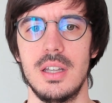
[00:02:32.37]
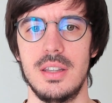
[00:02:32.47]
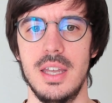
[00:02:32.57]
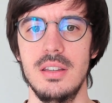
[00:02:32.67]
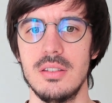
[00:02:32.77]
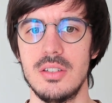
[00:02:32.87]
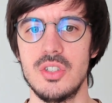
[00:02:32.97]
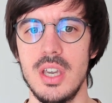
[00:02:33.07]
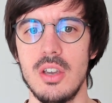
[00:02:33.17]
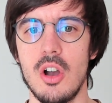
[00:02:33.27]
Then
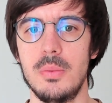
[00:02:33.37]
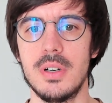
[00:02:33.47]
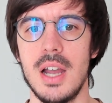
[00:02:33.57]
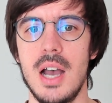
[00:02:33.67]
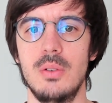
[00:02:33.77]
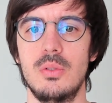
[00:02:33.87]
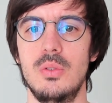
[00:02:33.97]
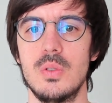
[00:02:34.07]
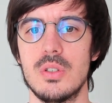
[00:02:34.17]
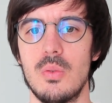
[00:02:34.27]
DJ covered how to
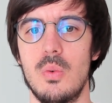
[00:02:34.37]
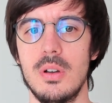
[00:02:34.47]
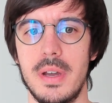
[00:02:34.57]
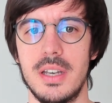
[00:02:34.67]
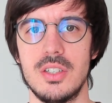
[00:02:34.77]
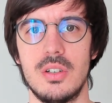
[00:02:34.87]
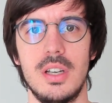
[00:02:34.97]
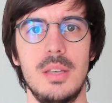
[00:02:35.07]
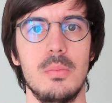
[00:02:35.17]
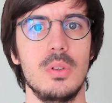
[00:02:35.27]
use Work Manager
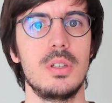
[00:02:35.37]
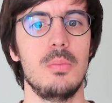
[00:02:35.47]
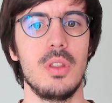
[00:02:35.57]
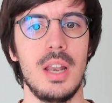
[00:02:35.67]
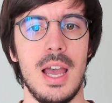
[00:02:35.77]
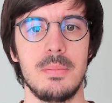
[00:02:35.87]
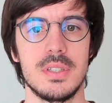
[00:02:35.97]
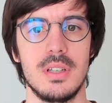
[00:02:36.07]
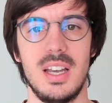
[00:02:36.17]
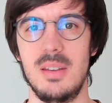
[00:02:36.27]
in multimodal
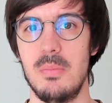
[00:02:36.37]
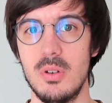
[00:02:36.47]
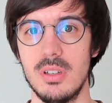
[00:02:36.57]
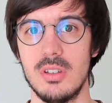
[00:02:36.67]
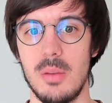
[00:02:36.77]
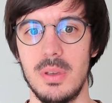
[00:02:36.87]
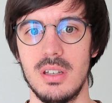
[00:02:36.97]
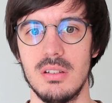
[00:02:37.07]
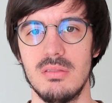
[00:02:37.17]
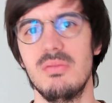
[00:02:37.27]
apps, an important topic
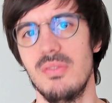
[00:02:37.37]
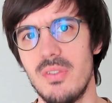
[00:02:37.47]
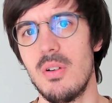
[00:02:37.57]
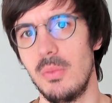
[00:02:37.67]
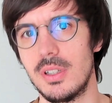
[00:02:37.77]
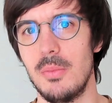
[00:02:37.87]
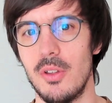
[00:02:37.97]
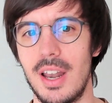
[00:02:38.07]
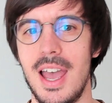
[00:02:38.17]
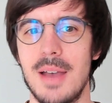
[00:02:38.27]
for
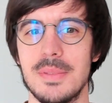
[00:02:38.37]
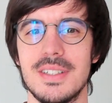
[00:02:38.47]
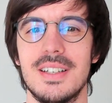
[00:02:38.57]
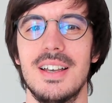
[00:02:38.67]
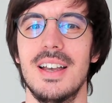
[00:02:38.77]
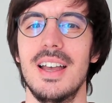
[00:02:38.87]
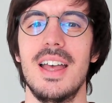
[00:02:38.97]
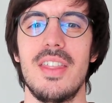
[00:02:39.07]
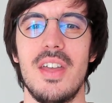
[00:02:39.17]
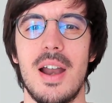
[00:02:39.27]
multimodal apps.
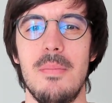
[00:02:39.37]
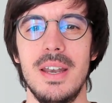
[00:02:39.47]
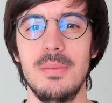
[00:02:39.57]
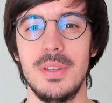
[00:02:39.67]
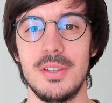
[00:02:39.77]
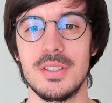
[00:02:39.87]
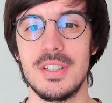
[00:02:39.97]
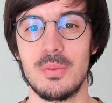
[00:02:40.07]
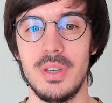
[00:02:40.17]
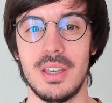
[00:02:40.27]
There are many videos
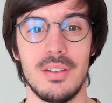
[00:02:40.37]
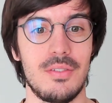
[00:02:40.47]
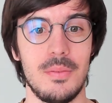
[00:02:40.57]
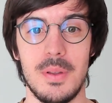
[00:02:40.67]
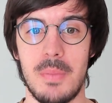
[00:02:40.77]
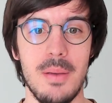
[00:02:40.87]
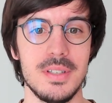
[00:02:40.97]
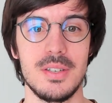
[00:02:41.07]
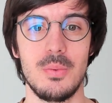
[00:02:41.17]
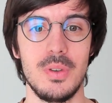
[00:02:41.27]
this week from the
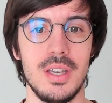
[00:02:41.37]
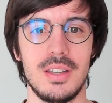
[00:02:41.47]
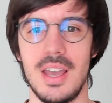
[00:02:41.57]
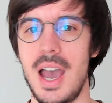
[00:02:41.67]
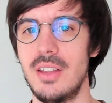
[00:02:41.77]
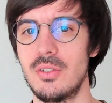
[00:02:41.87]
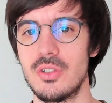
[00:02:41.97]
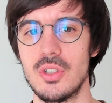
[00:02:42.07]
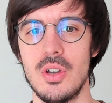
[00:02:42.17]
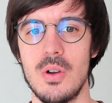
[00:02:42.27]
Privacy Week, the Android
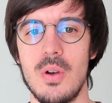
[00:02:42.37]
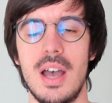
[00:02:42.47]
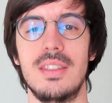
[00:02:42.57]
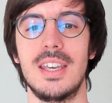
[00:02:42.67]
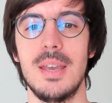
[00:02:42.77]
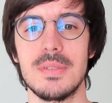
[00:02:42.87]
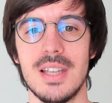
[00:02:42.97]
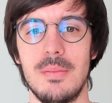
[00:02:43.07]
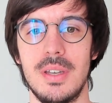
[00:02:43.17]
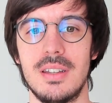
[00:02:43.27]
Show and the Game
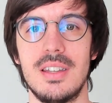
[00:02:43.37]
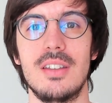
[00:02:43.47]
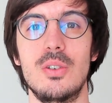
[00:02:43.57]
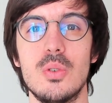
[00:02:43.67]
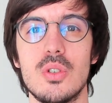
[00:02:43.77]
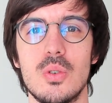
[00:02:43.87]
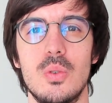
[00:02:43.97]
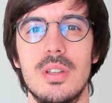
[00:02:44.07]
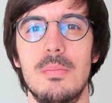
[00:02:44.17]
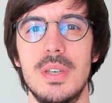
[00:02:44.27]
Summit that you
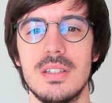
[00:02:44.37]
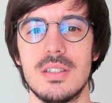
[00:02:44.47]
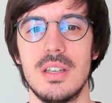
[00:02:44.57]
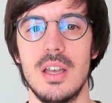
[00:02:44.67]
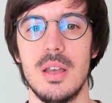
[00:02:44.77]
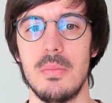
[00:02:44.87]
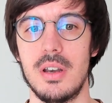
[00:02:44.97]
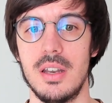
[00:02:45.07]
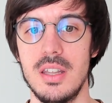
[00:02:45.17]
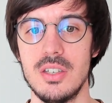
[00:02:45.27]
shouldn't miss. But
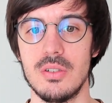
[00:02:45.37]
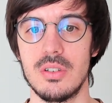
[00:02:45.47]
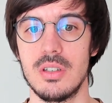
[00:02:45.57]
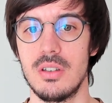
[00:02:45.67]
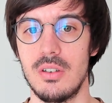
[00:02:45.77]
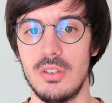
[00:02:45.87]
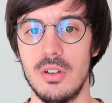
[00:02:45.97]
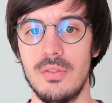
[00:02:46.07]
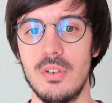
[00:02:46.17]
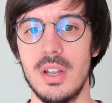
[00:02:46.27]
in addition,
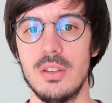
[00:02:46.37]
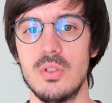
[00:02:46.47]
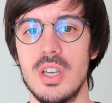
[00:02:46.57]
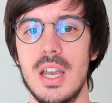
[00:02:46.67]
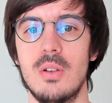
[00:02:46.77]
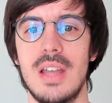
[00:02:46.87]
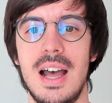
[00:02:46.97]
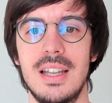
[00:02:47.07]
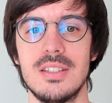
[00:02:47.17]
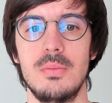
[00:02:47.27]
don't forget to check out
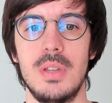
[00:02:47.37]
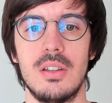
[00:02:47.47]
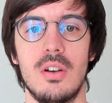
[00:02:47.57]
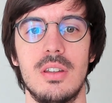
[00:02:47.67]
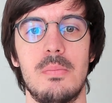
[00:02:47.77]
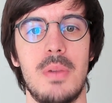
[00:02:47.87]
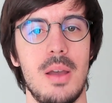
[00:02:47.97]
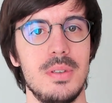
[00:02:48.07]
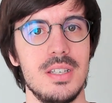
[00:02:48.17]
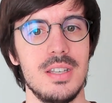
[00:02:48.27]
Alex's update on the
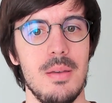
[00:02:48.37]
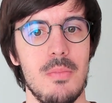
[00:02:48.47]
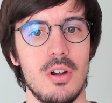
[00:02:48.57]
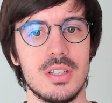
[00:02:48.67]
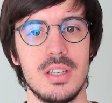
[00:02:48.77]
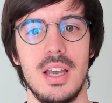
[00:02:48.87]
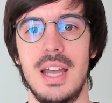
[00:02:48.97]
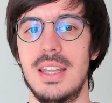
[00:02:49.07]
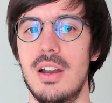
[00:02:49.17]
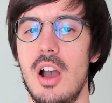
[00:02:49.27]
Privacy Sandbox
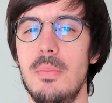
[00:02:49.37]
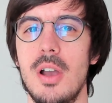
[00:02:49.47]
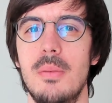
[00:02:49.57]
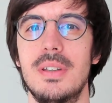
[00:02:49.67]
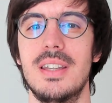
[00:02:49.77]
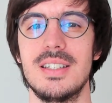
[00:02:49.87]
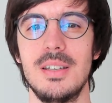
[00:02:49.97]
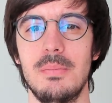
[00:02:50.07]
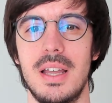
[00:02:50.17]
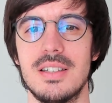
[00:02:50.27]
and their upcoming testing
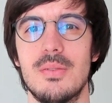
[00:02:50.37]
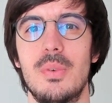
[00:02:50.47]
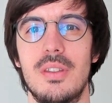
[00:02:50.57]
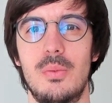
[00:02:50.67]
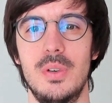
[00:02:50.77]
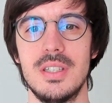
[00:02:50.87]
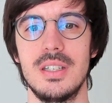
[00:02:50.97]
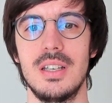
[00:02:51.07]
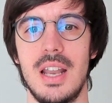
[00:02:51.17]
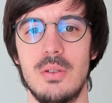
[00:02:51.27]
plans with the
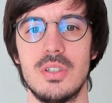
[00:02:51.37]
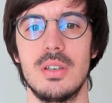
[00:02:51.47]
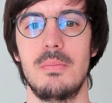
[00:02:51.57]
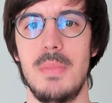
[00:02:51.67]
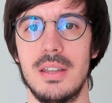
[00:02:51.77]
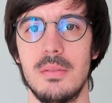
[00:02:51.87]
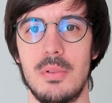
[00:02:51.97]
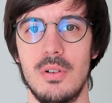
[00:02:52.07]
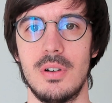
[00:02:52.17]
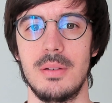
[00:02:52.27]
recent launch beta
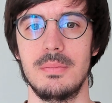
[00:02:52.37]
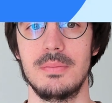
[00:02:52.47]
program.